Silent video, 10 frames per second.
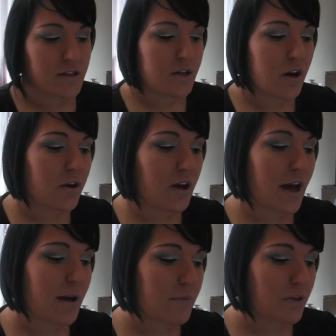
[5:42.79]
So
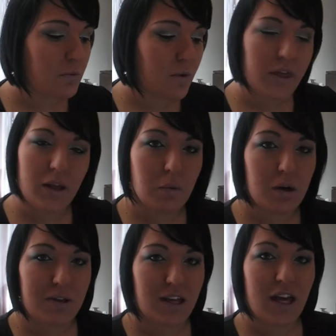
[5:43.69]
the one thing we
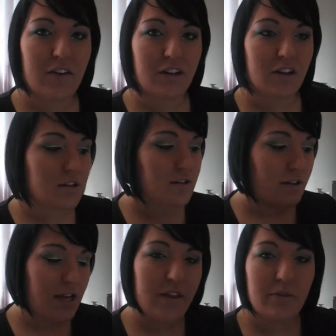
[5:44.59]
want to be careful of is,
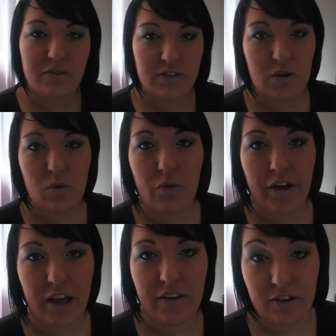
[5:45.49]
now that we've done all
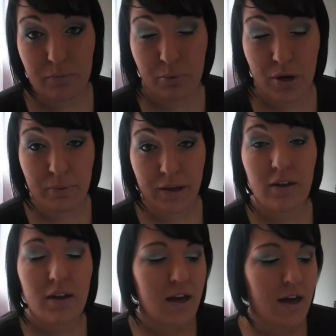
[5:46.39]
that effort in prepping,